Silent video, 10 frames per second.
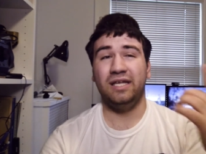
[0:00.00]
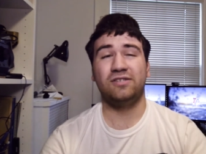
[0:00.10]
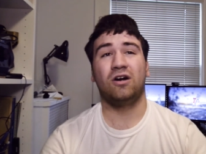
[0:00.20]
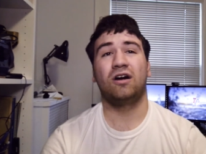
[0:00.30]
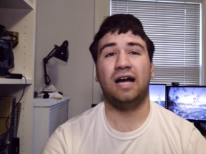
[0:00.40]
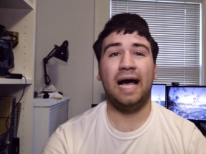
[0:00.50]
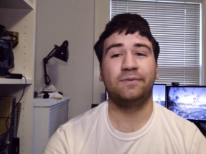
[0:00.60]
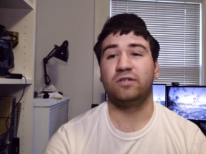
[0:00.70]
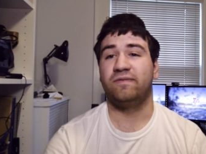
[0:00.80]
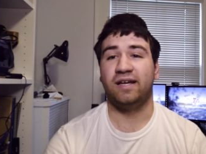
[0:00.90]
These are
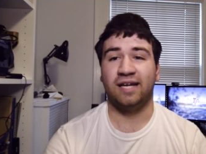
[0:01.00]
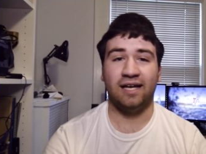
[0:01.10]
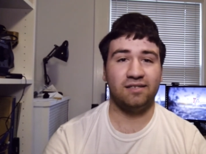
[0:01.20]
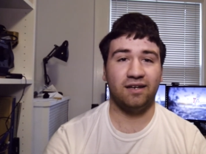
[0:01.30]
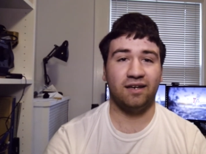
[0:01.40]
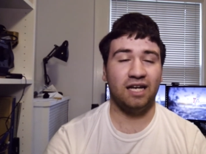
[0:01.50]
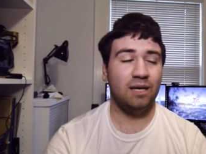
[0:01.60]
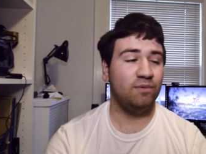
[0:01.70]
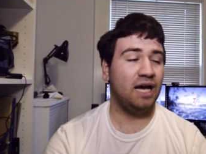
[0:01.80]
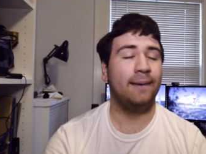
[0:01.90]
absolutely fantastic, and
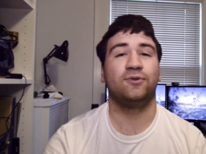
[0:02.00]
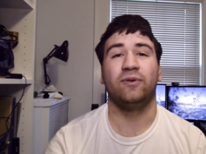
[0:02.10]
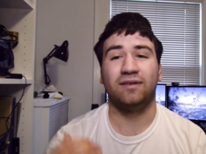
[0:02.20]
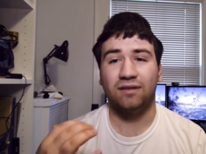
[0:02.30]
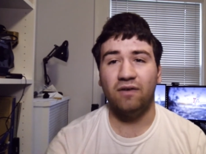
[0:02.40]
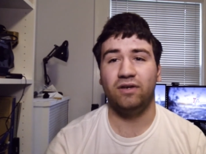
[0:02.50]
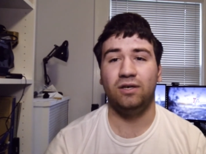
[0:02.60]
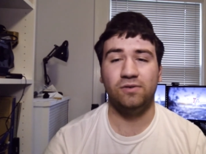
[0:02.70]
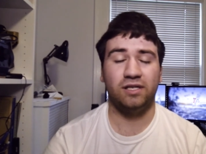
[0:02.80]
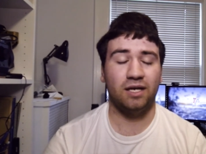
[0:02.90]
I'm absolutely loving
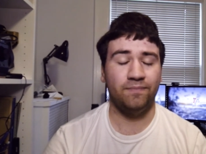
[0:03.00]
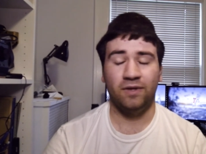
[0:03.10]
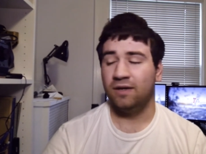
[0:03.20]
using them.